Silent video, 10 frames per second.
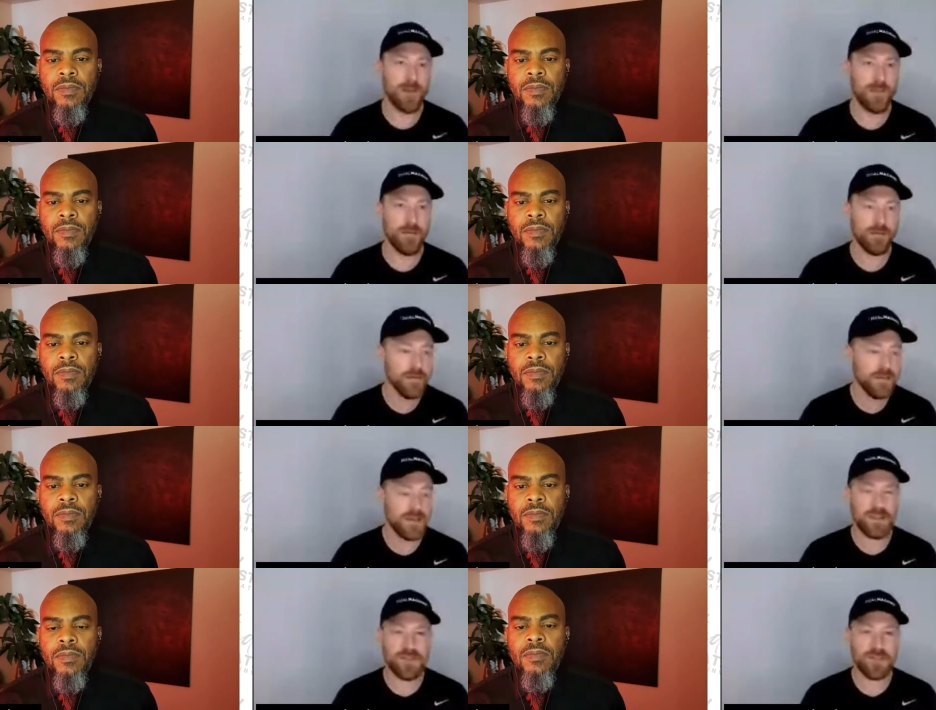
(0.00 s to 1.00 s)
Speaker 1: people
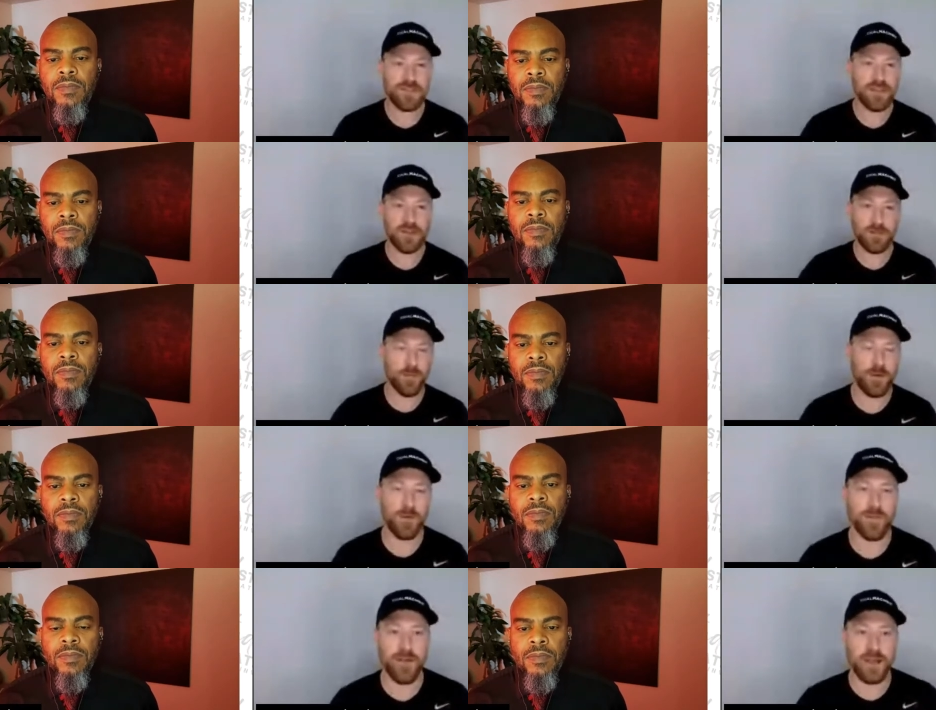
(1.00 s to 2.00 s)
consistently to the
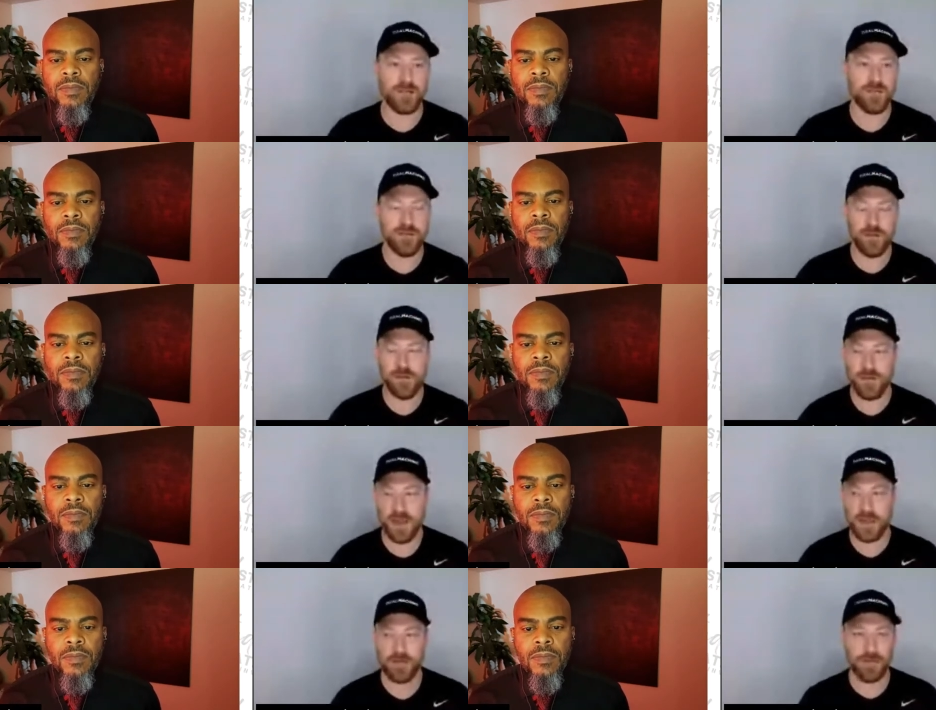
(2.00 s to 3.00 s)
point where they're actually you know you
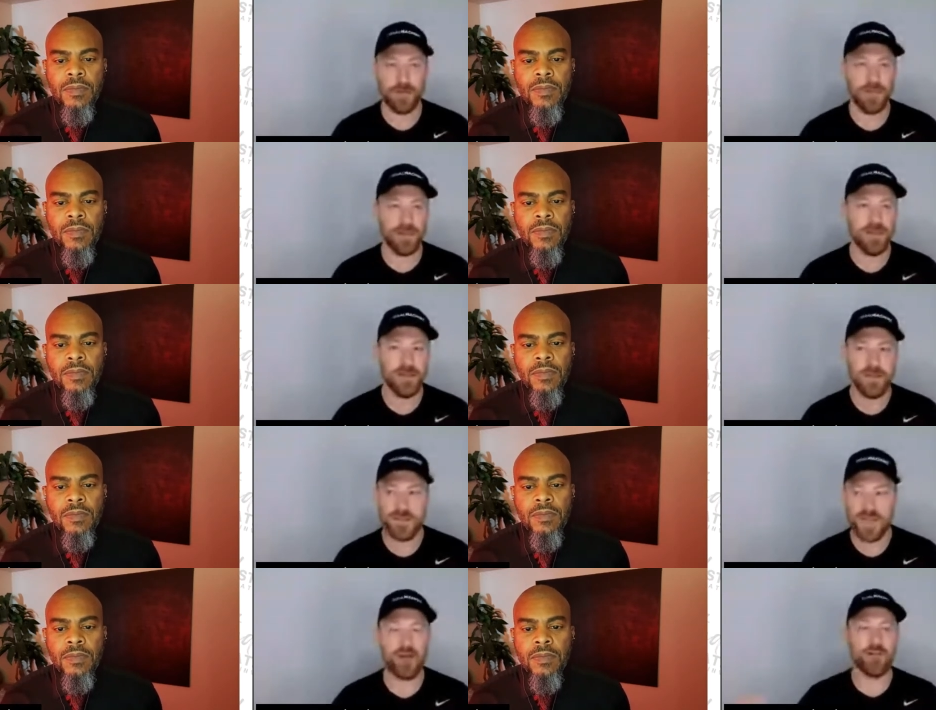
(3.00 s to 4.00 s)
can actually really
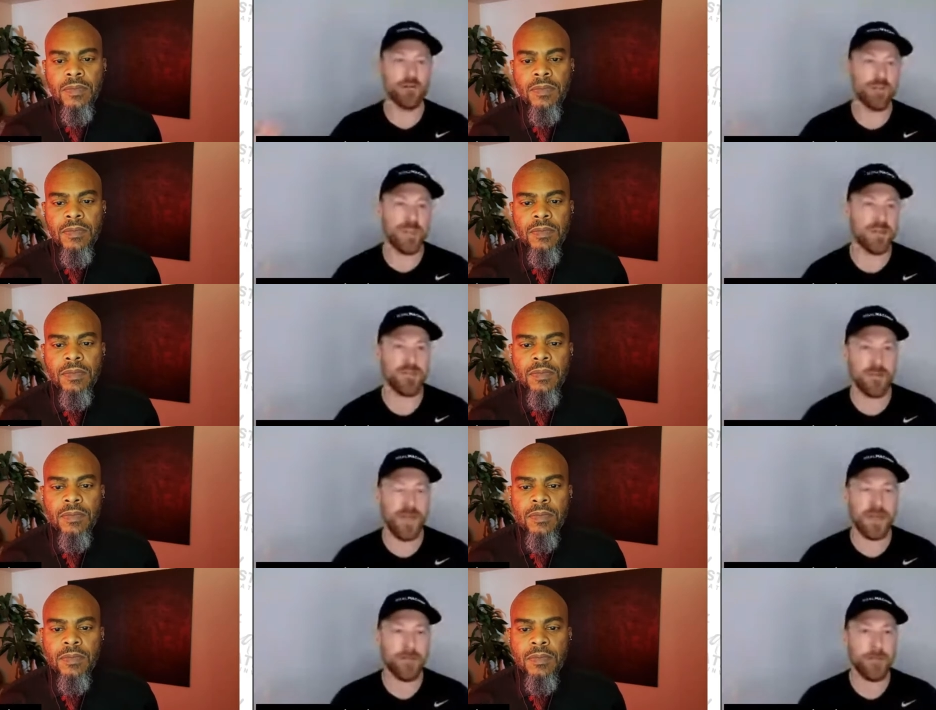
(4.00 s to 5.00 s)
scale your leads from
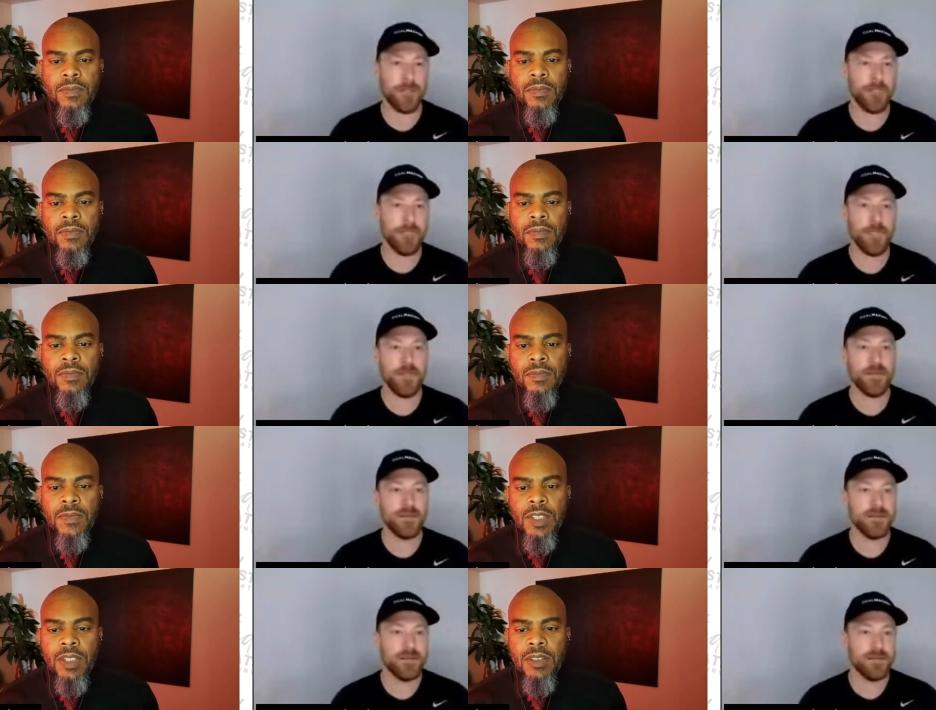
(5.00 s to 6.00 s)
that.
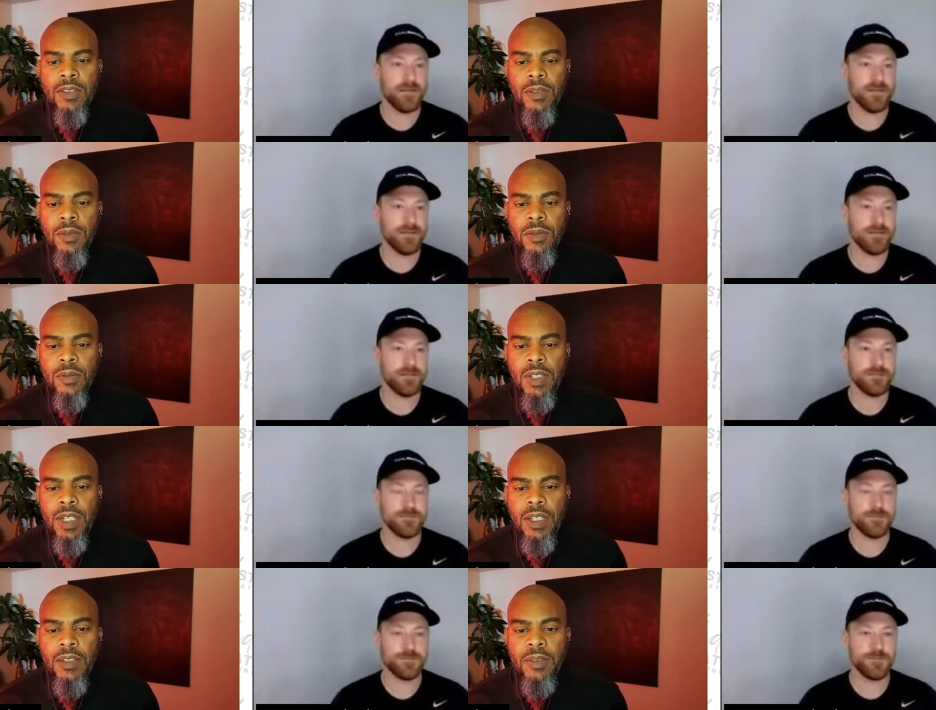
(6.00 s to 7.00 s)
Speaker 2: So,
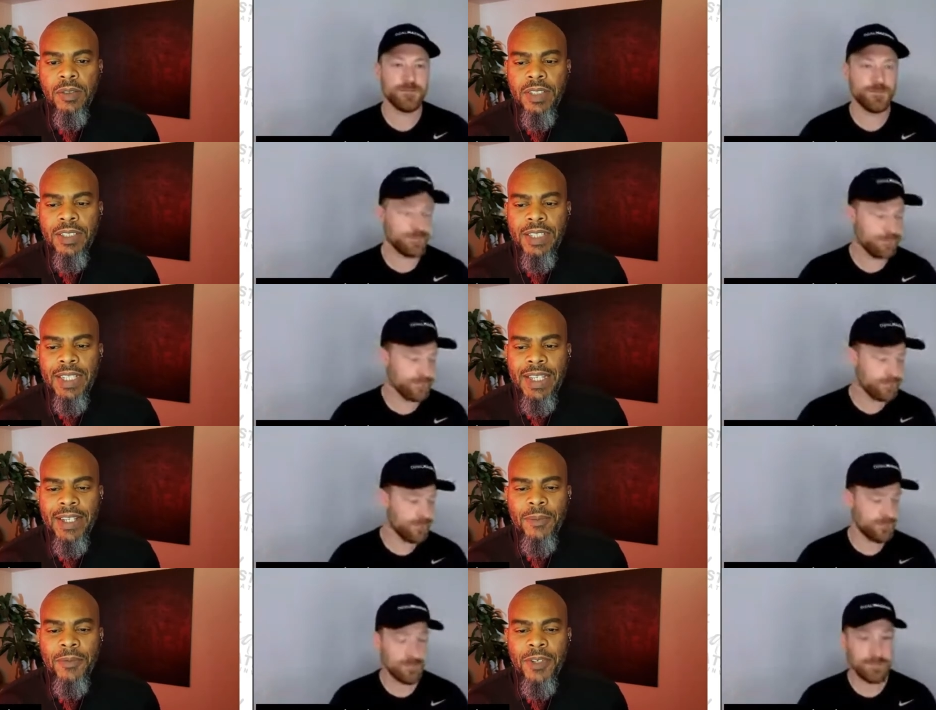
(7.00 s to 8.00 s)
uh, did he
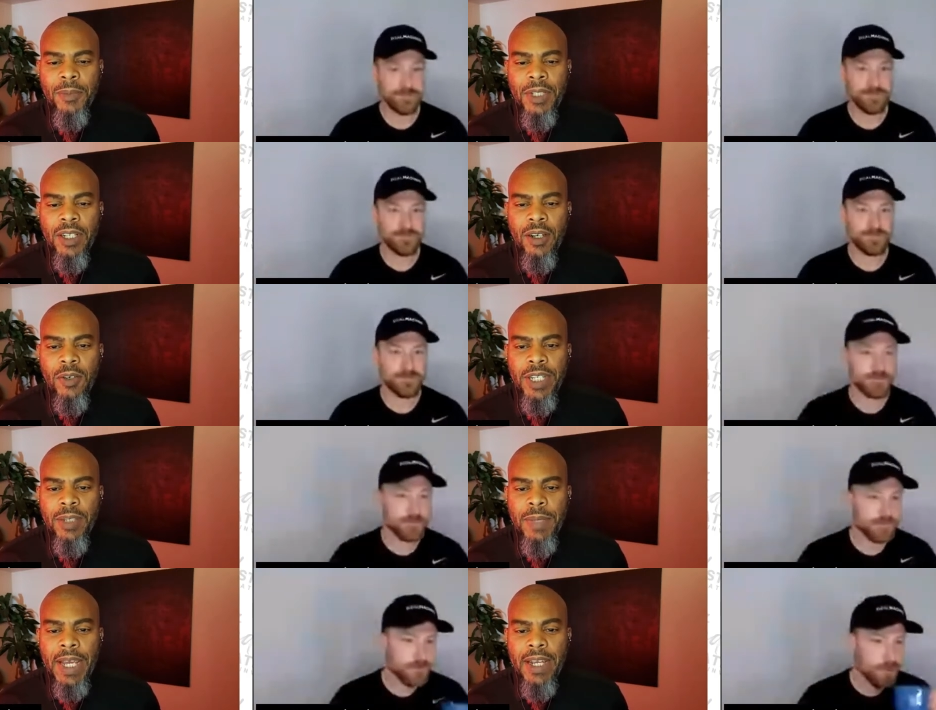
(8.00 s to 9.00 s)
come from a
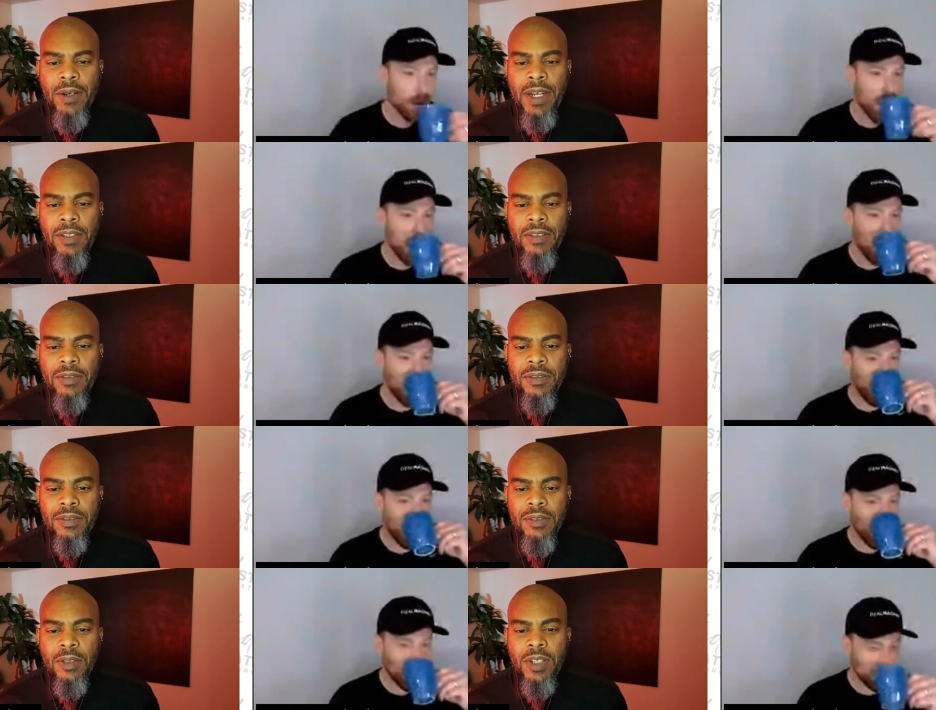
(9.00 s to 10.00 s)
coding background,
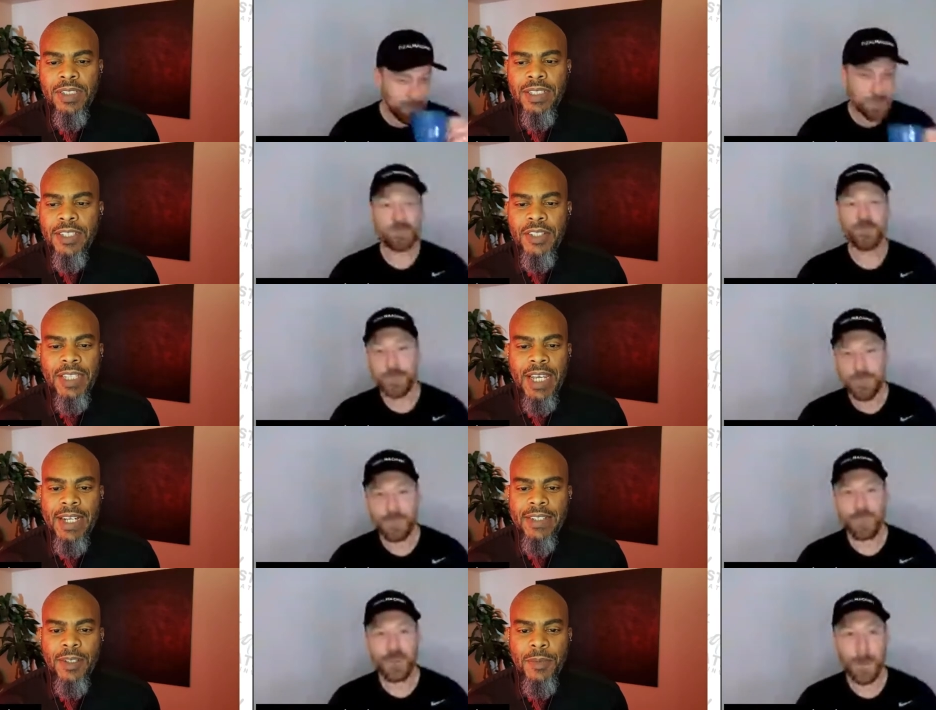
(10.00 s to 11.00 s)
or is it just kind
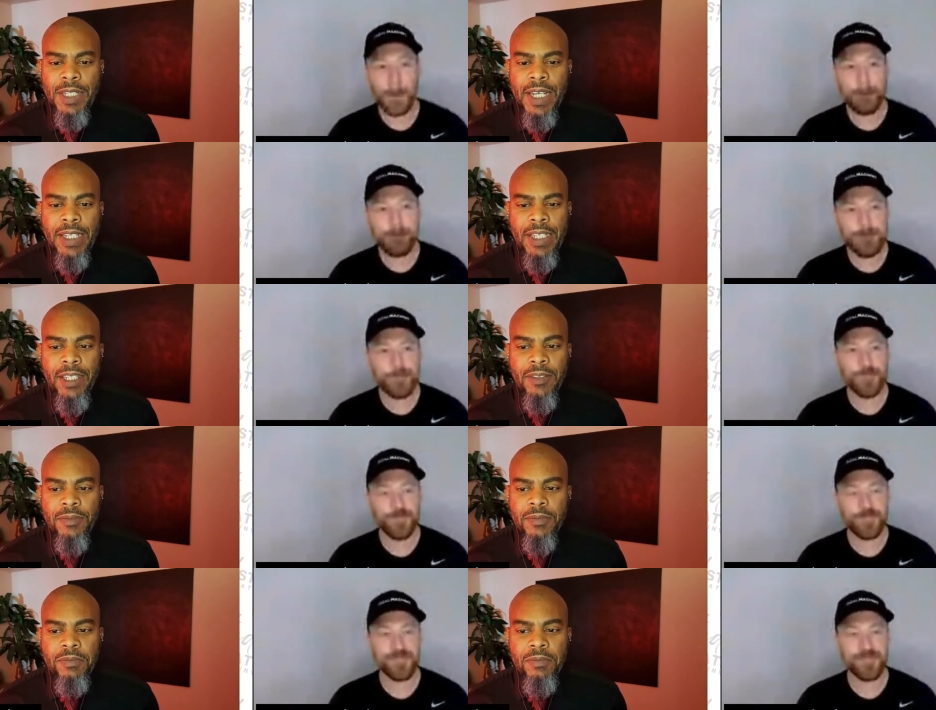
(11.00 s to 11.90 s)
of something that he